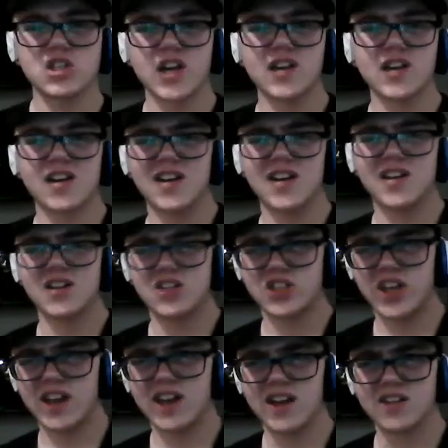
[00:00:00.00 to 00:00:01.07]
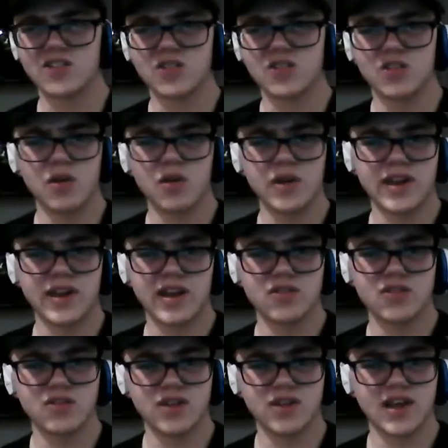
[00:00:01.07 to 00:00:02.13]
jet lagged to go in there
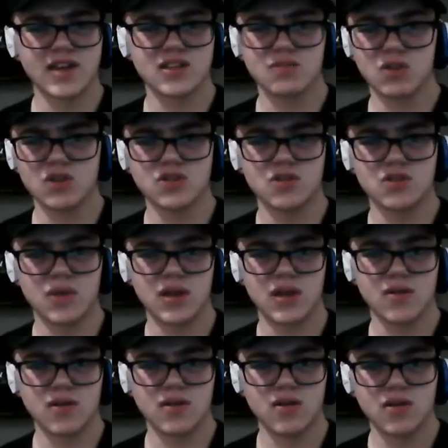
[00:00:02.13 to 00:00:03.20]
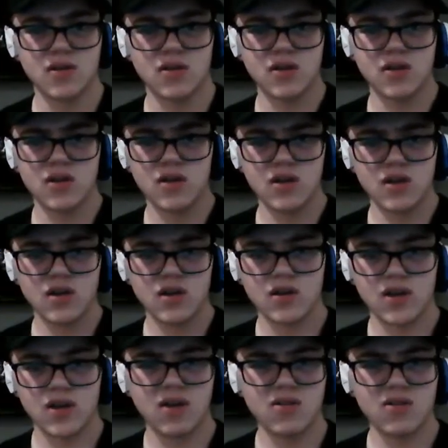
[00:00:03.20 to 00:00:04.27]
2 days. It must have been.
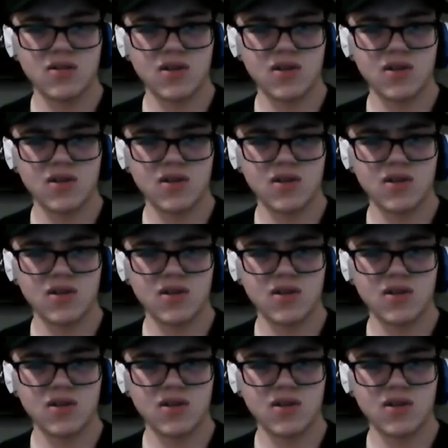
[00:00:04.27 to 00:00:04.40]
How